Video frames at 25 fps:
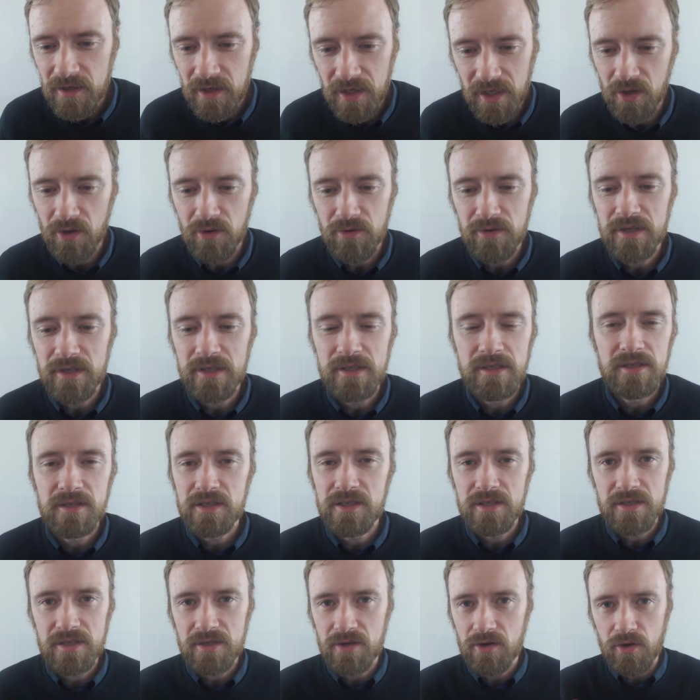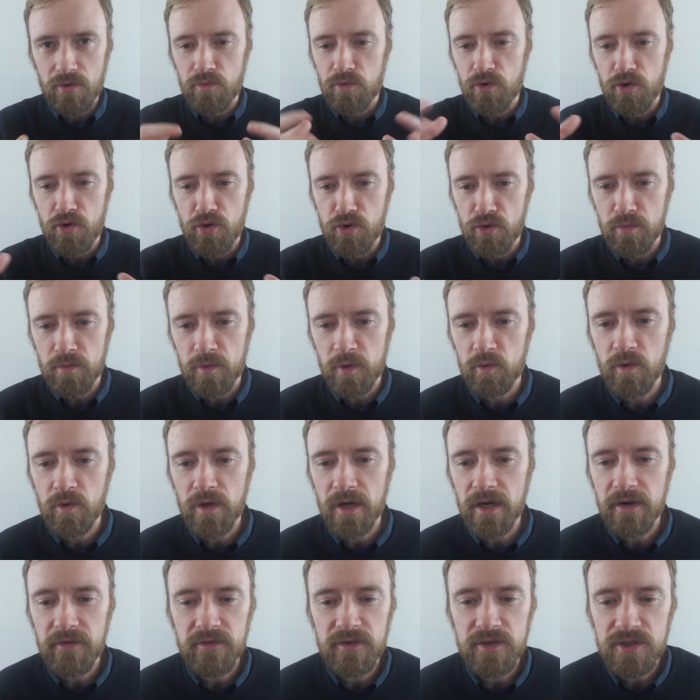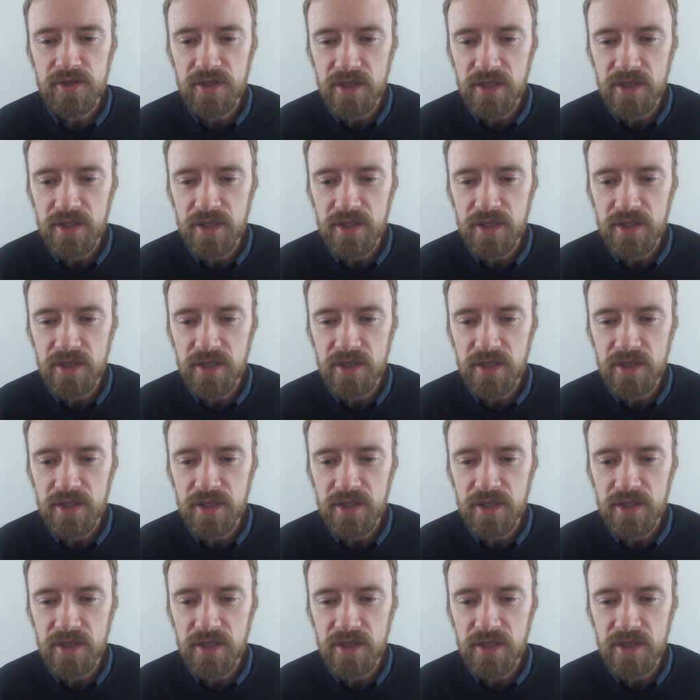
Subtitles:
it's just her room or whatever.